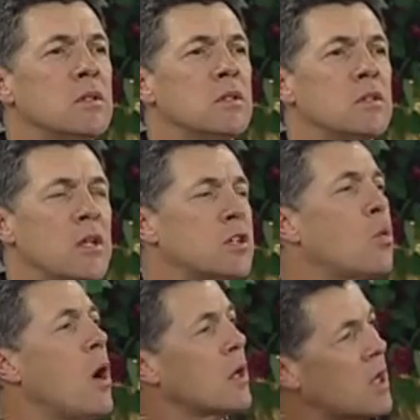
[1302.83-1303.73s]
So that's
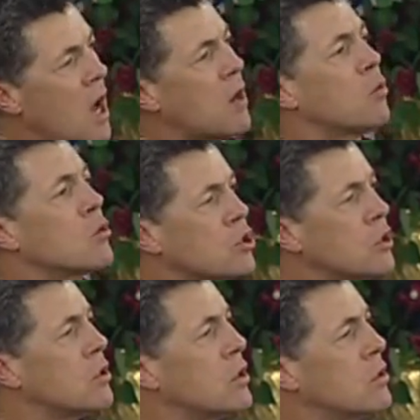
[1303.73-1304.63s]
what God wants
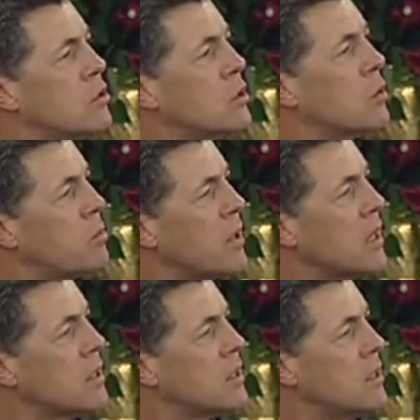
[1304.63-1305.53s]
you to do, to
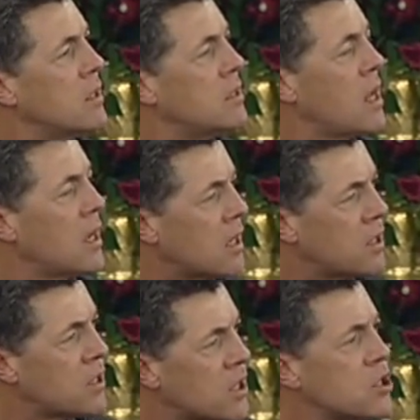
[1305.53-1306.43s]
repent. Now, in
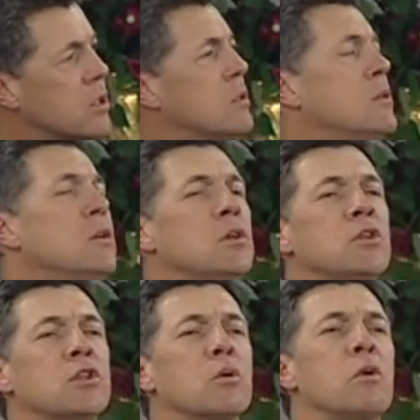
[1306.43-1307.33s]
addition
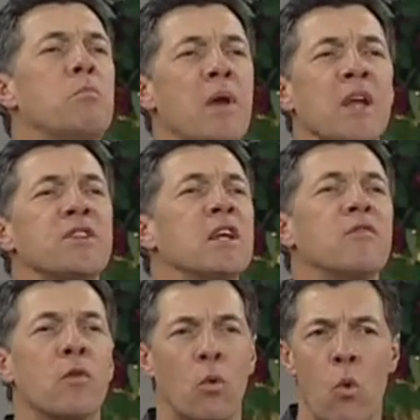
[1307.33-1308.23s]
to repenting
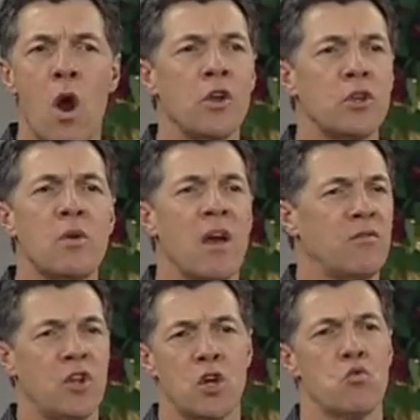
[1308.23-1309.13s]
for what you
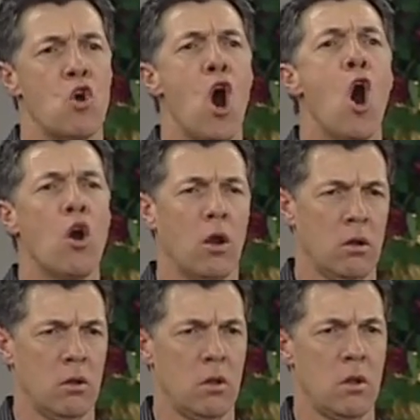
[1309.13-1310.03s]
have done wrong,
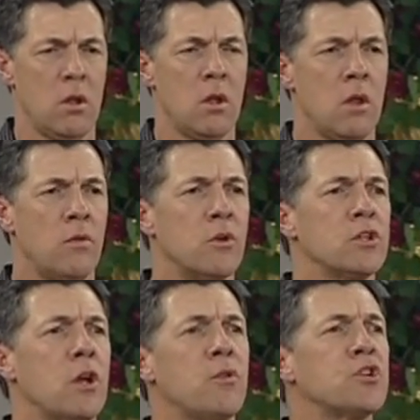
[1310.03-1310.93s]
there's
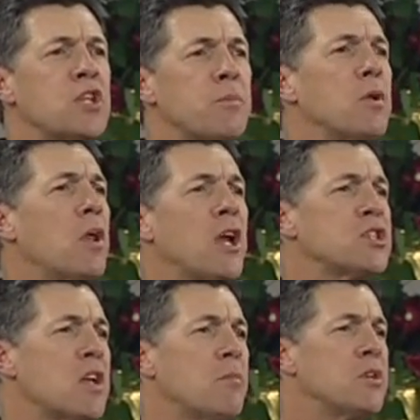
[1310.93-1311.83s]
another
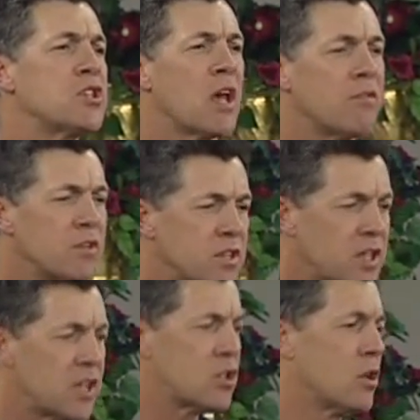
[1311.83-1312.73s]
stipulation I've been saving to
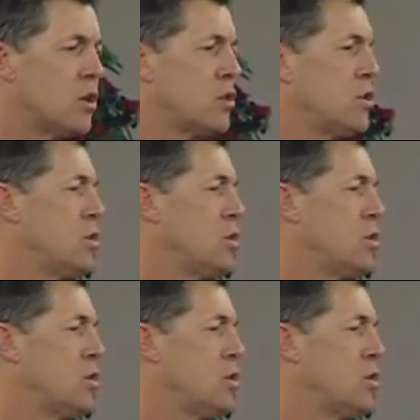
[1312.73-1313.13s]
teach to